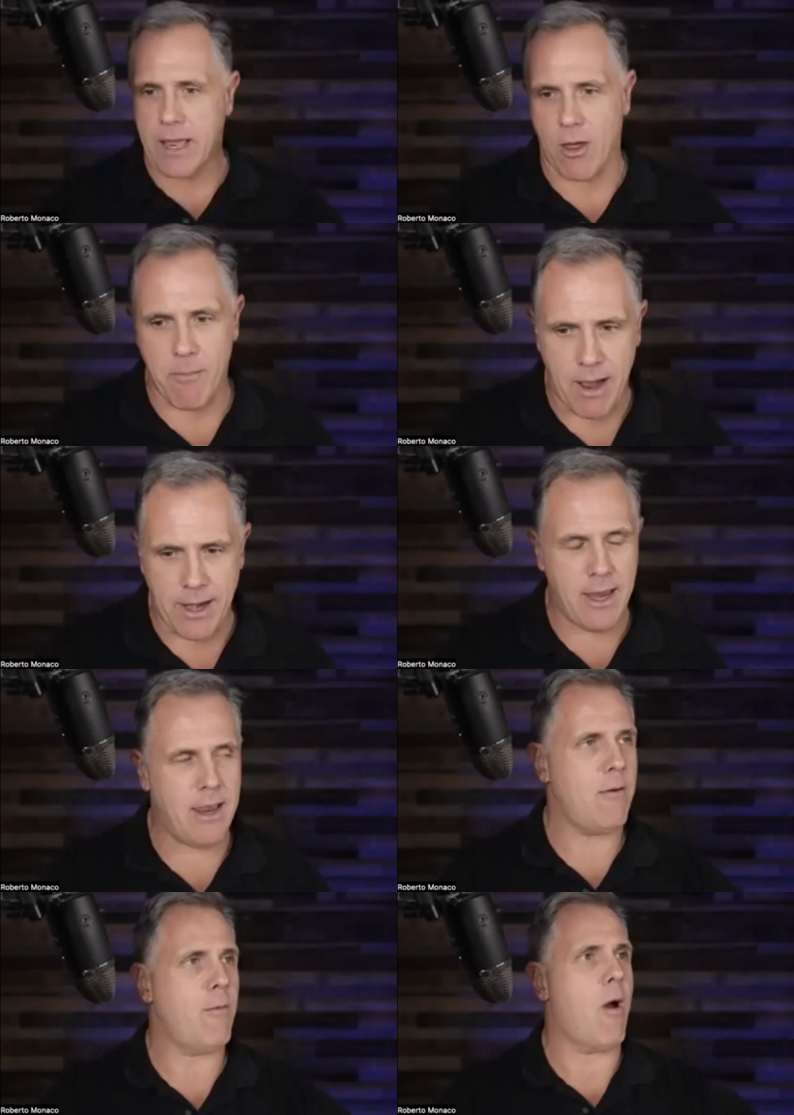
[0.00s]
a lot of
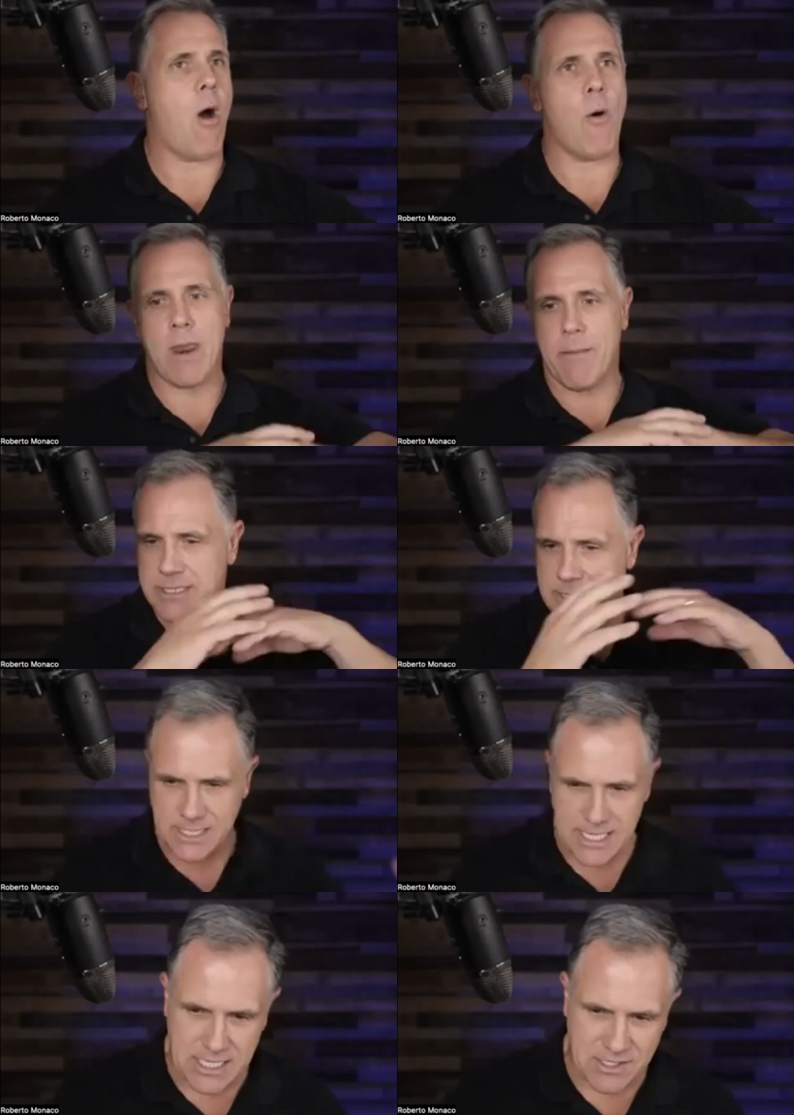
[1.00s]
money we all want to be
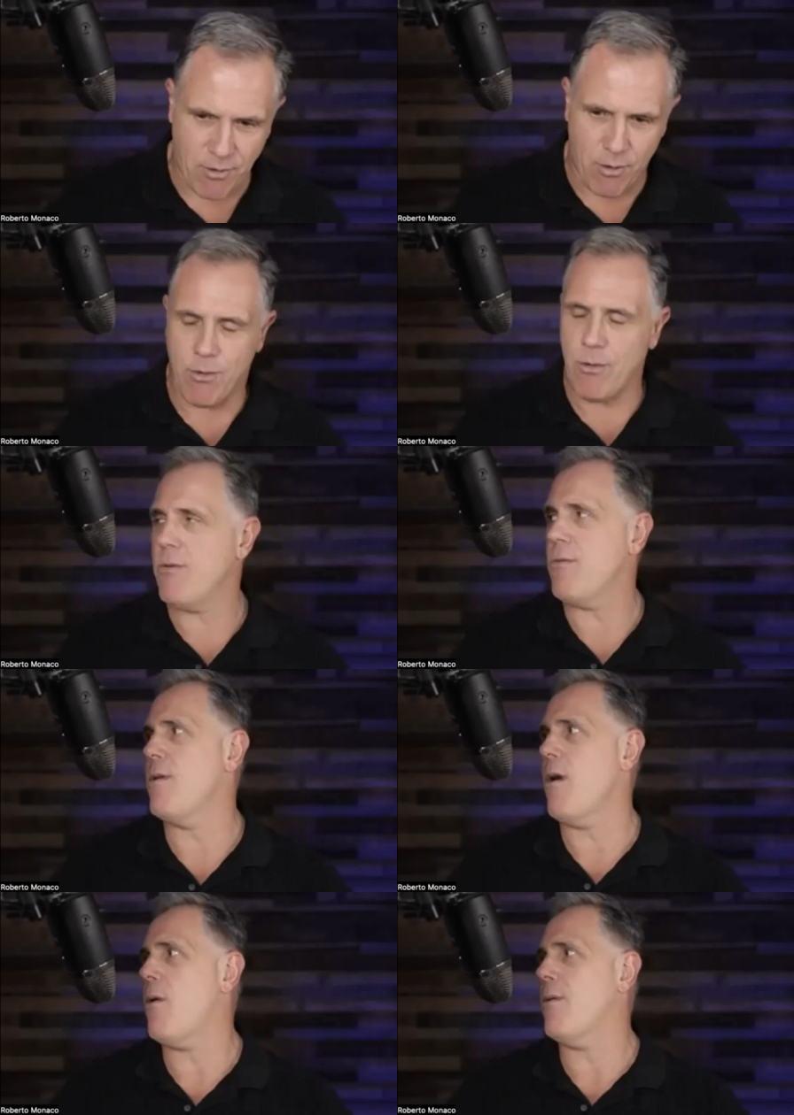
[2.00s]
successful we
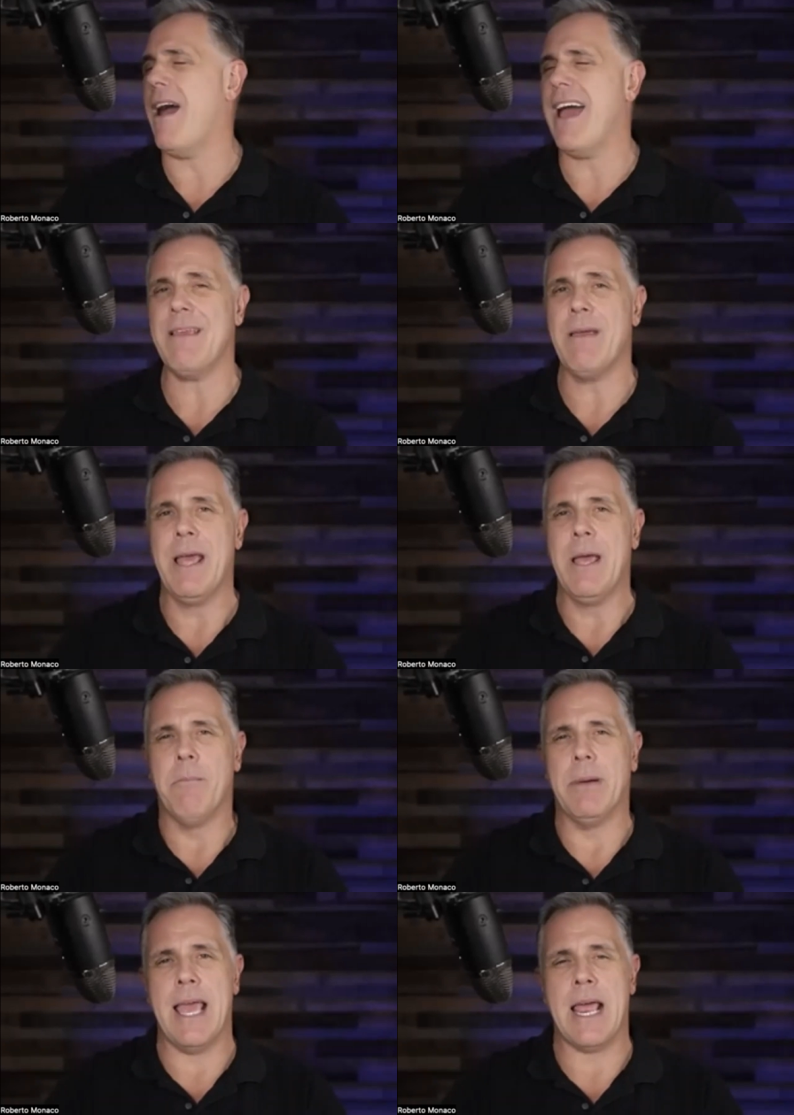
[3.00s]
all right
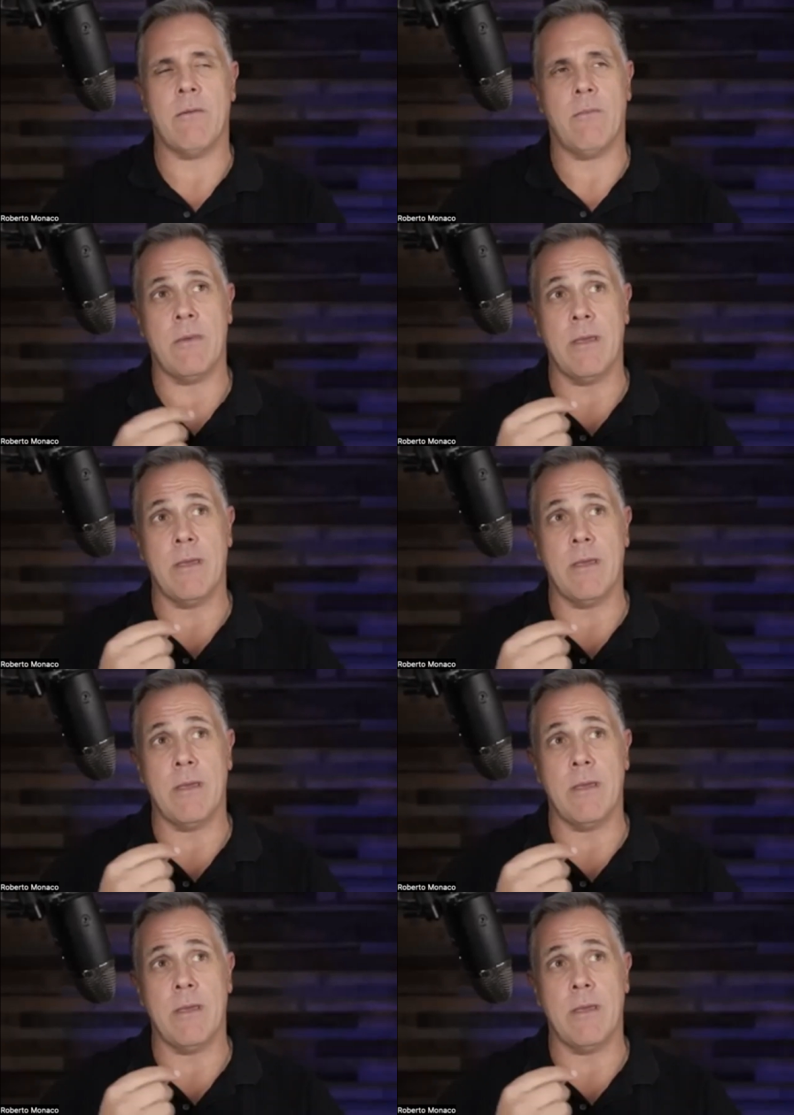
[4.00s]
but then